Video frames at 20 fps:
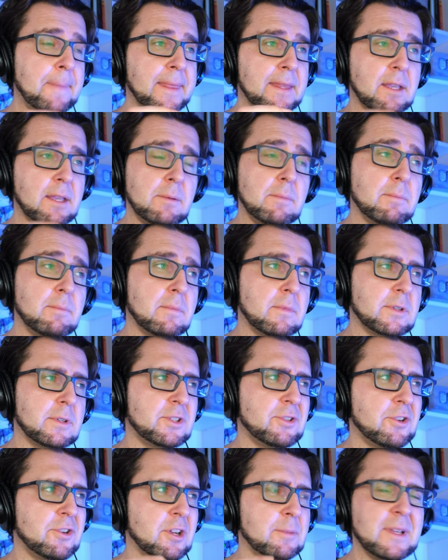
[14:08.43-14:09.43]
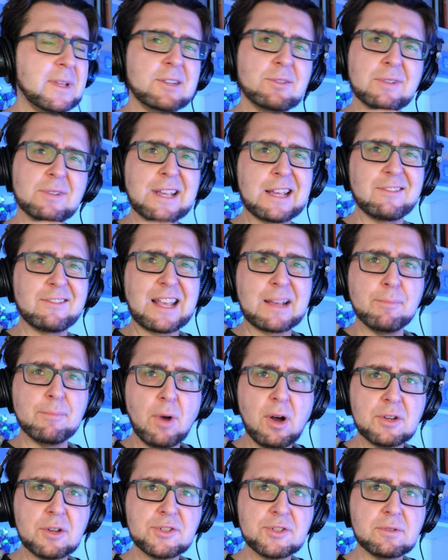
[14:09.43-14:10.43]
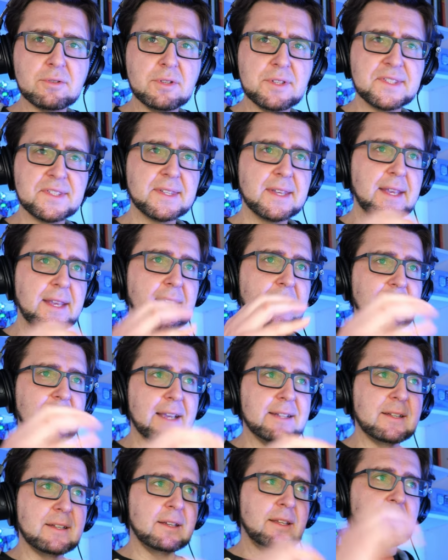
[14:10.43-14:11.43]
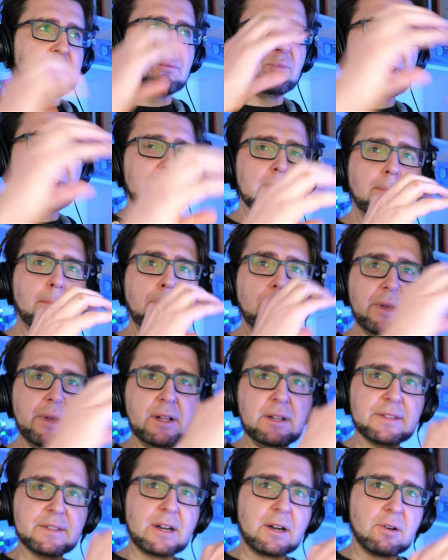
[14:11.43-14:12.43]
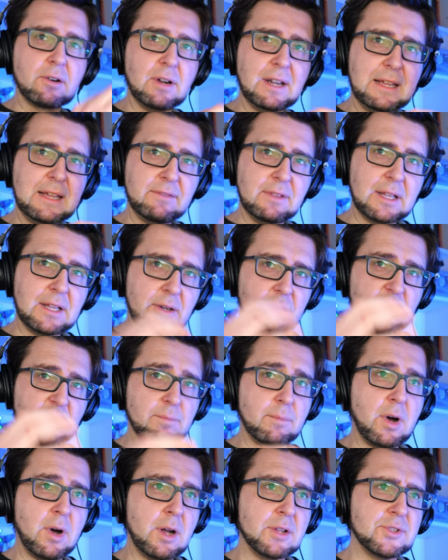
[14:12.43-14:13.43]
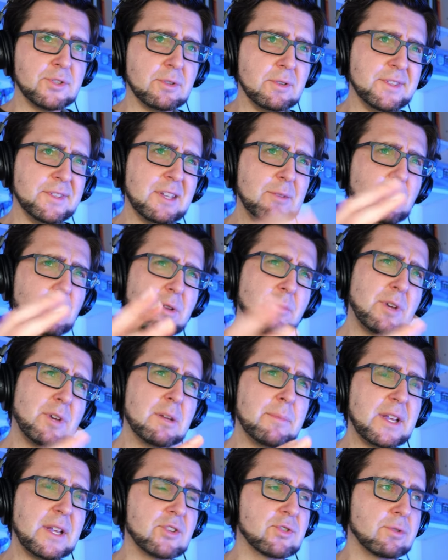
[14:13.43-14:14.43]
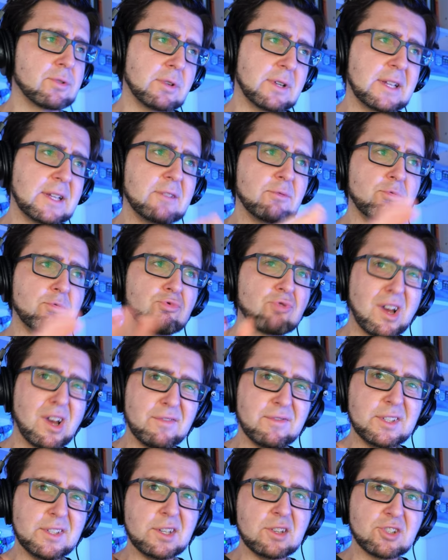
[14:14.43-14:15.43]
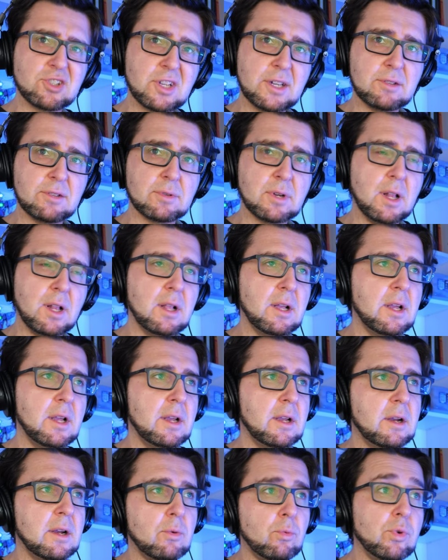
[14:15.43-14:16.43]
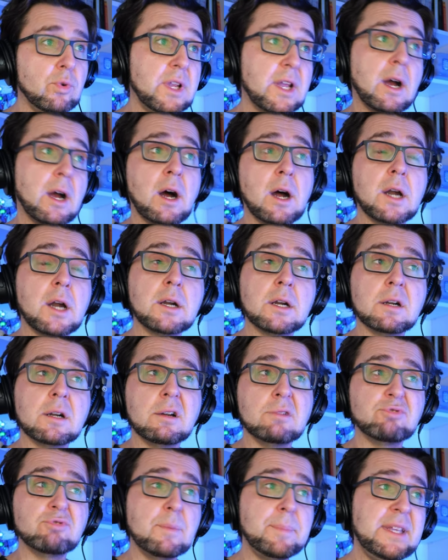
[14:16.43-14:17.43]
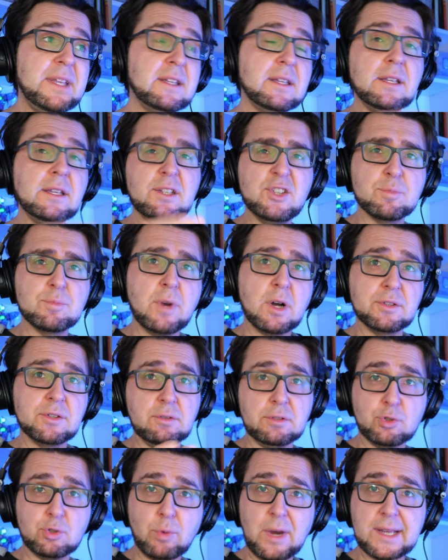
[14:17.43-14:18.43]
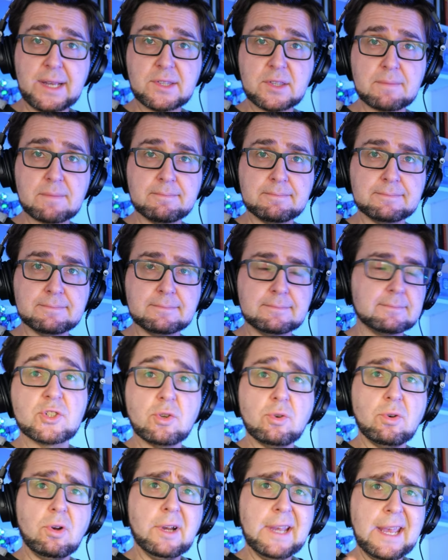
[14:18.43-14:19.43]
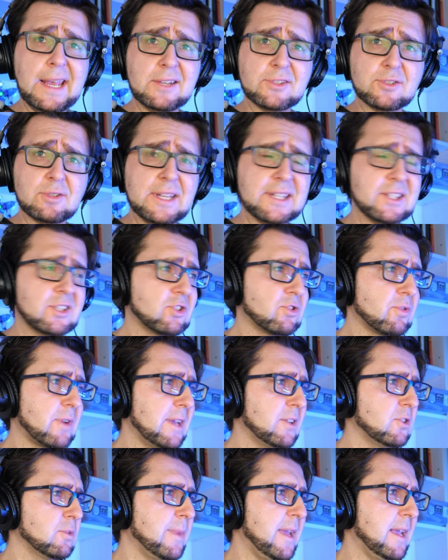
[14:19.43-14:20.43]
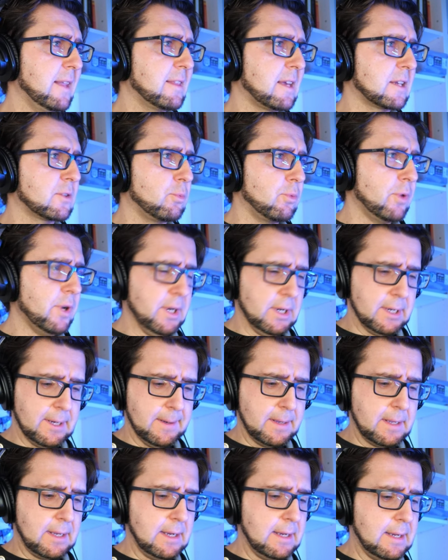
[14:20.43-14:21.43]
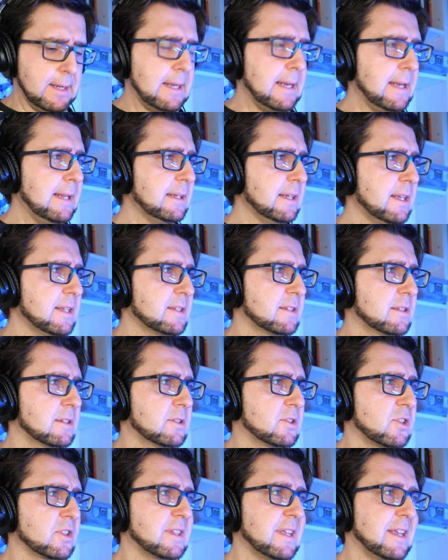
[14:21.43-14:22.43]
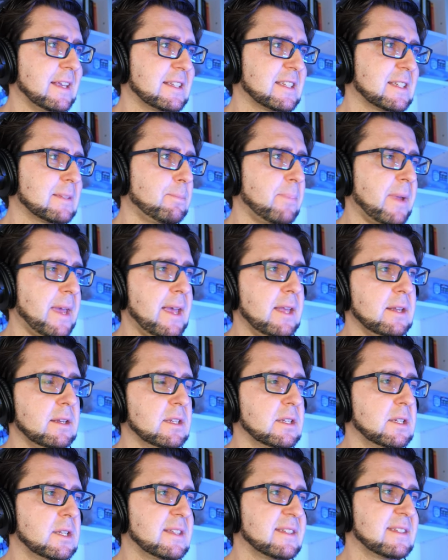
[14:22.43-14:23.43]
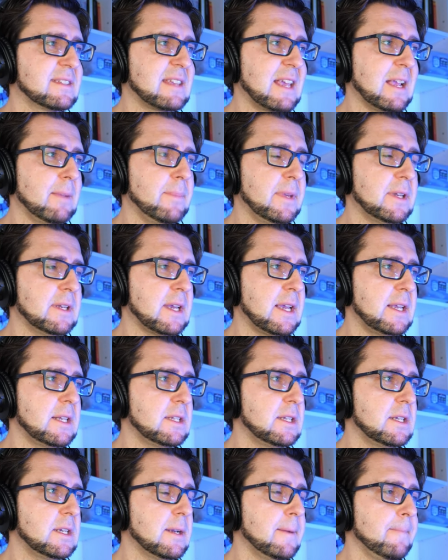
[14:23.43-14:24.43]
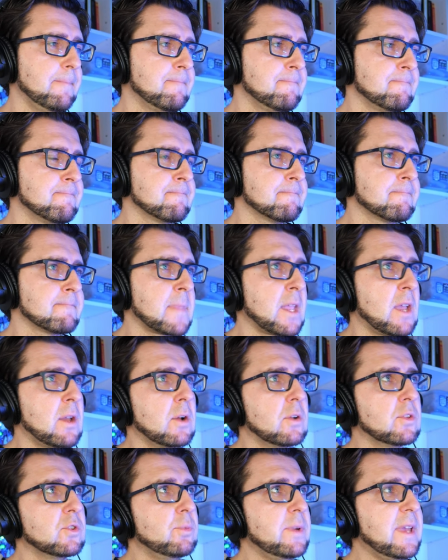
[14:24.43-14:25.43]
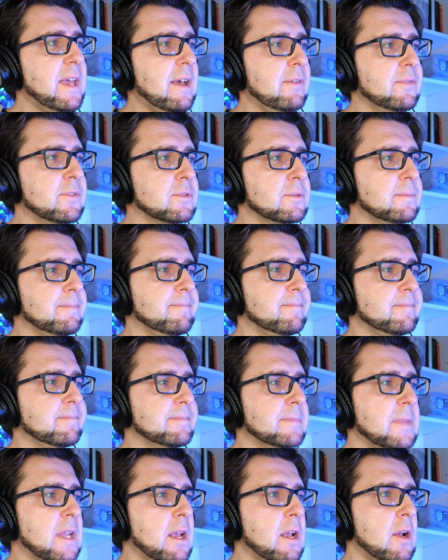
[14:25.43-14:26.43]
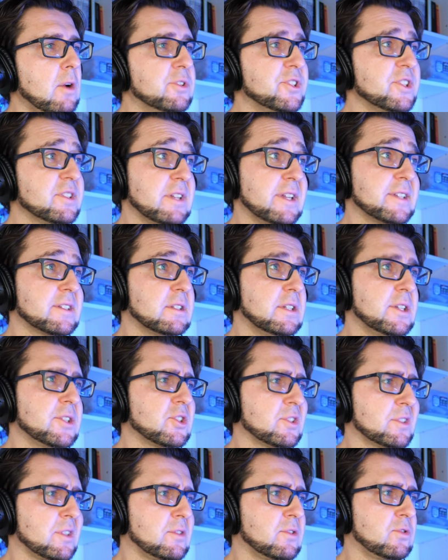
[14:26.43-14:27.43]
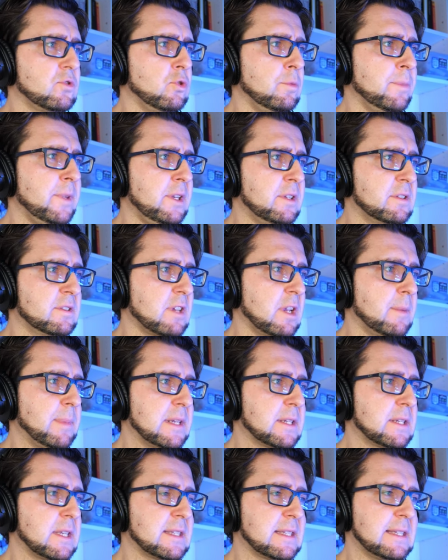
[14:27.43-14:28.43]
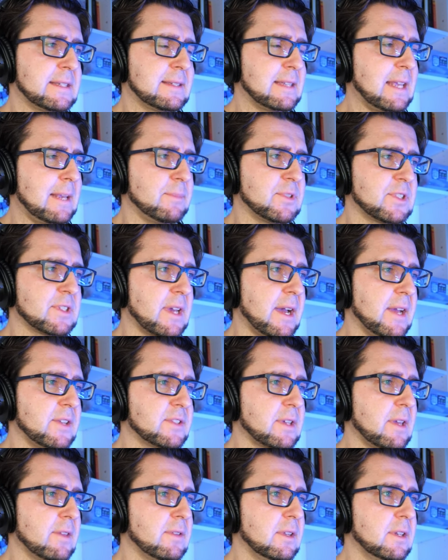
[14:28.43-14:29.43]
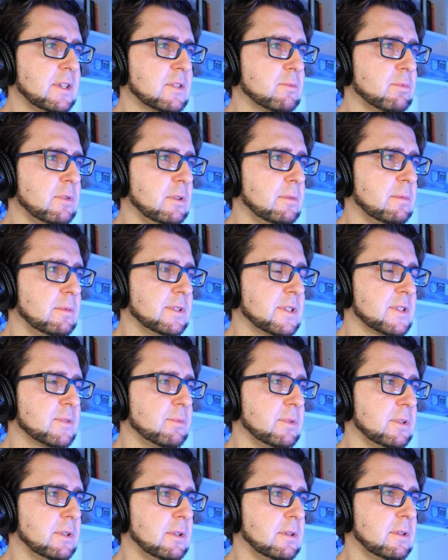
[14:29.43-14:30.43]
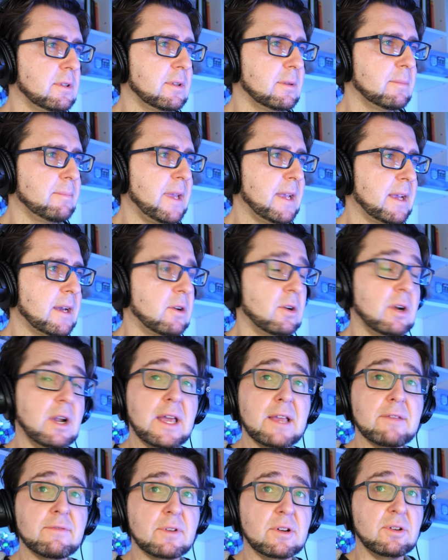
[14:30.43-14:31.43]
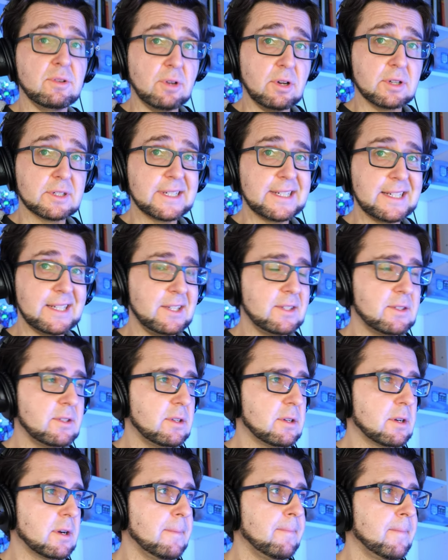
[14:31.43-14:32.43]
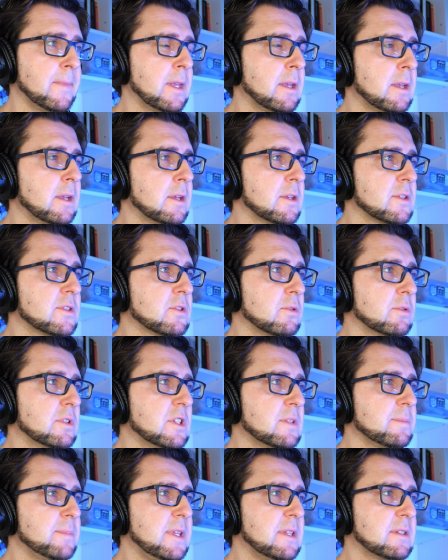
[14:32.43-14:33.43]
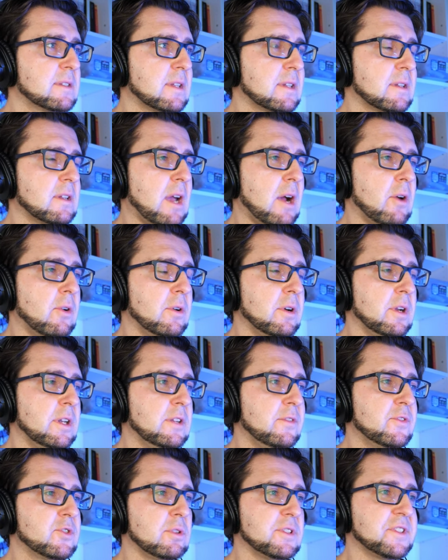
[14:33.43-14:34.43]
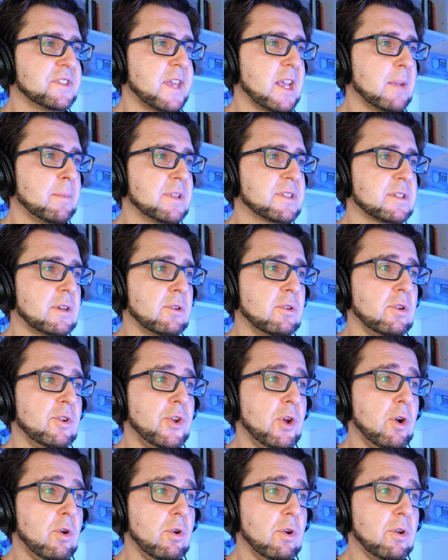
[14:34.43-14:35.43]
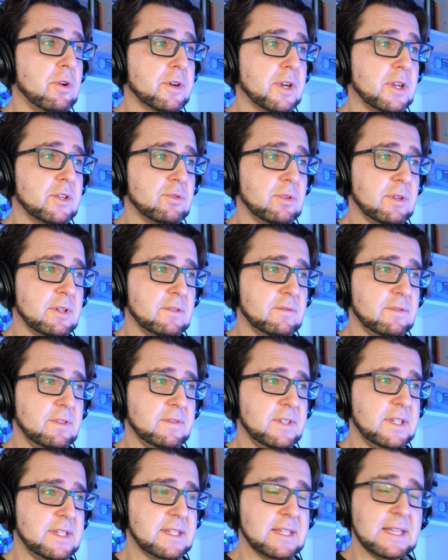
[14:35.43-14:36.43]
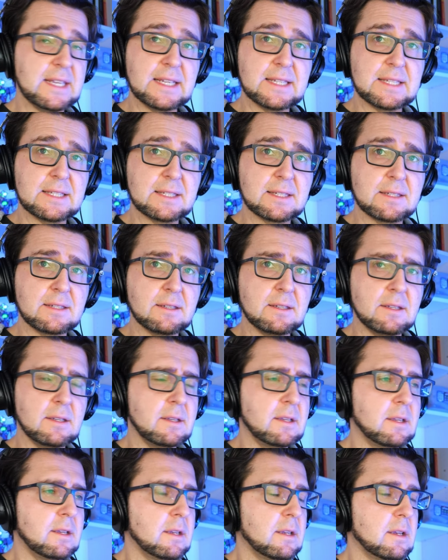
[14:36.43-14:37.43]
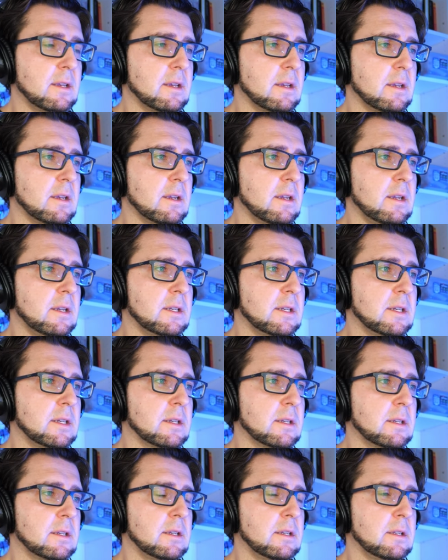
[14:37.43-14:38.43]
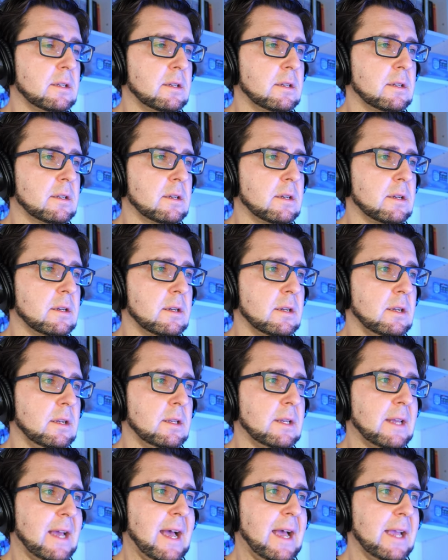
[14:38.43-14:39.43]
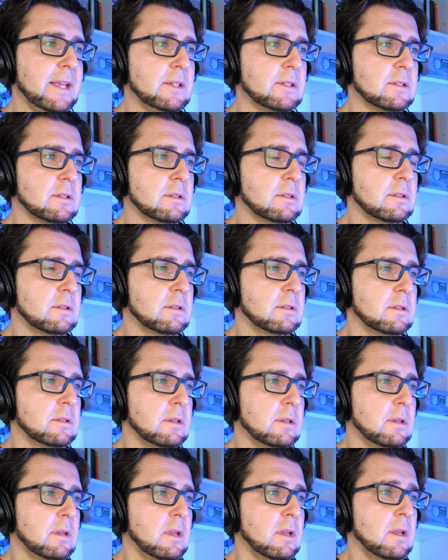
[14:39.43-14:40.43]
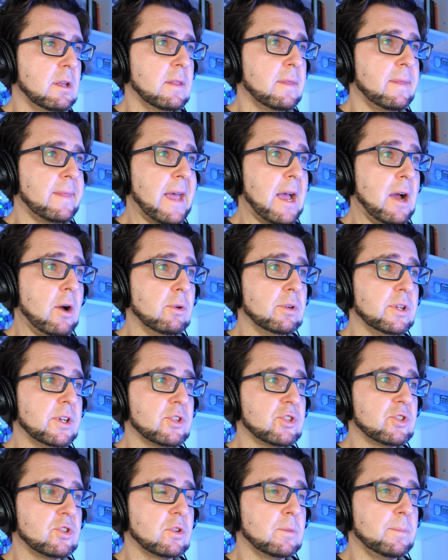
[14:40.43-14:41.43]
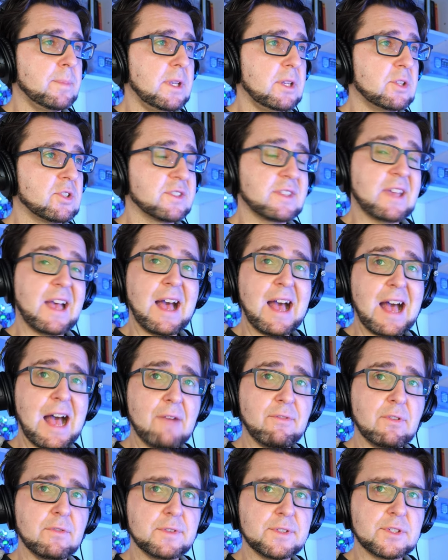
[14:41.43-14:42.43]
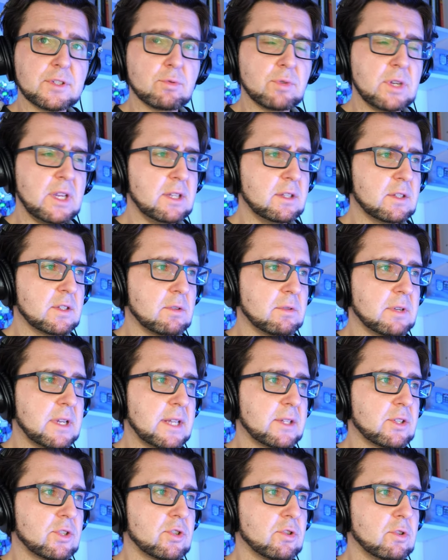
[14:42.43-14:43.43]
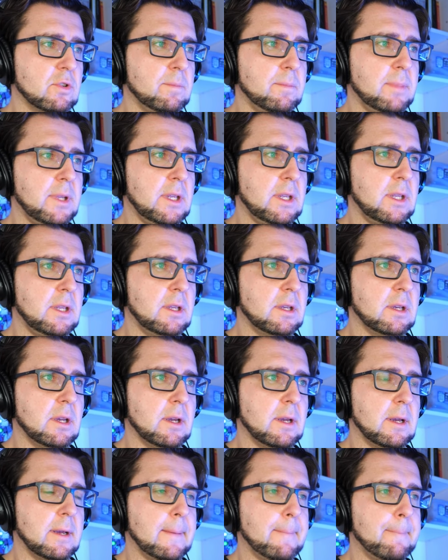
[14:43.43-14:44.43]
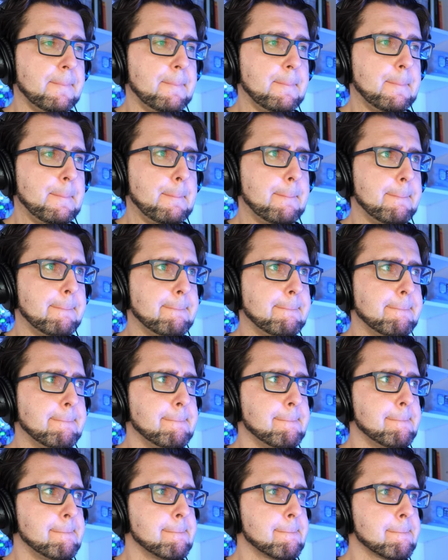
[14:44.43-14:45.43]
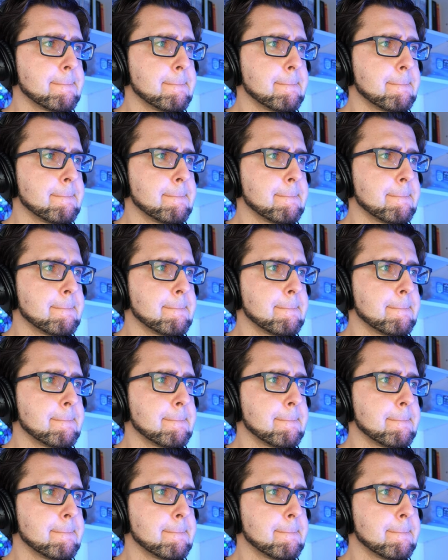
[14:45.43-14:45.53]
Then turn them into kind of like modules, and then can we can build our level out of modules. And we want to make sure that roughly in general we are repeating each module twice. So, okay, so let's try to make that work. Uh, let us just expand this segment idea. Do we have to? Just let's, let's just assume each segment has the same size. I think this will this will make our life a lot easier. So this means that our individual segments are no longer 256 uh, in in uh, in height. Now there should be just half of a screen, so that should be um, mm,